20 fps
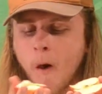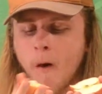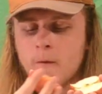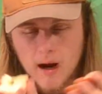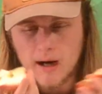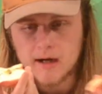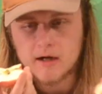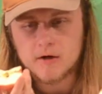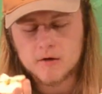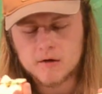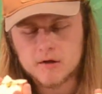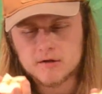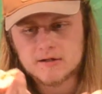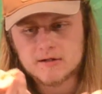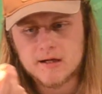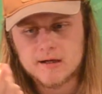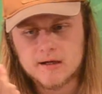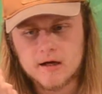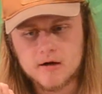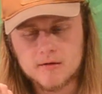I know it looks
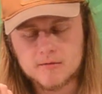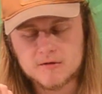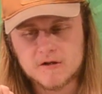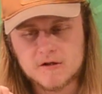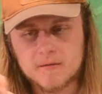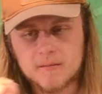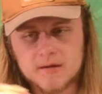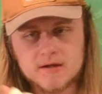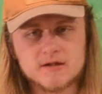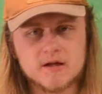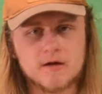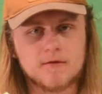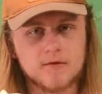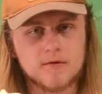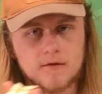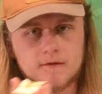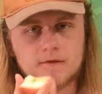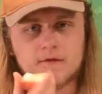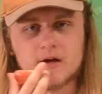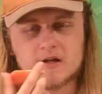like I almost hit myself in
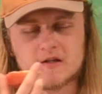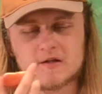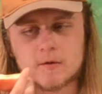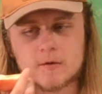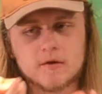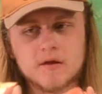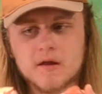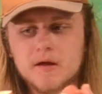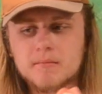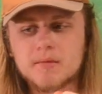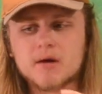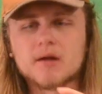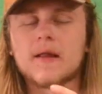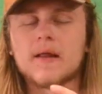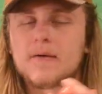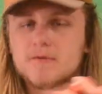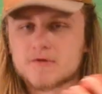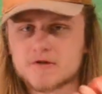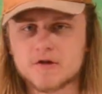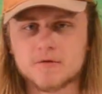the face with it, but
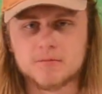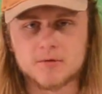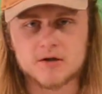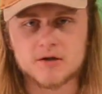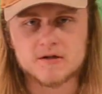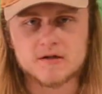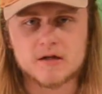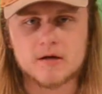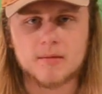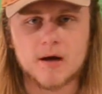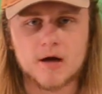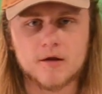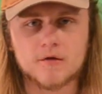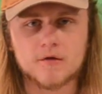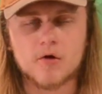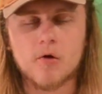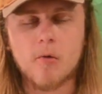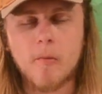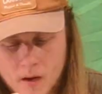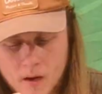that was super easy to bite
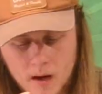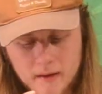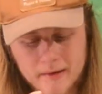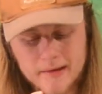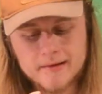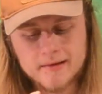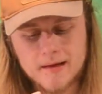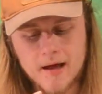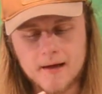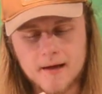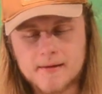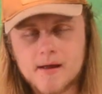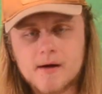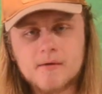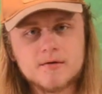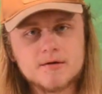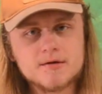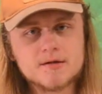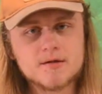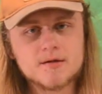through. I like that.
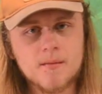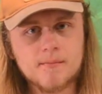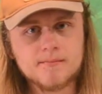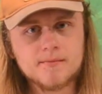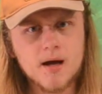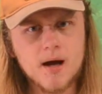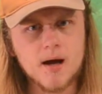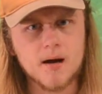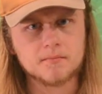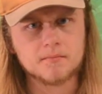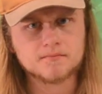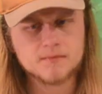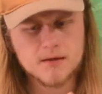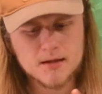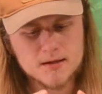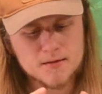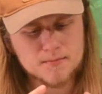That's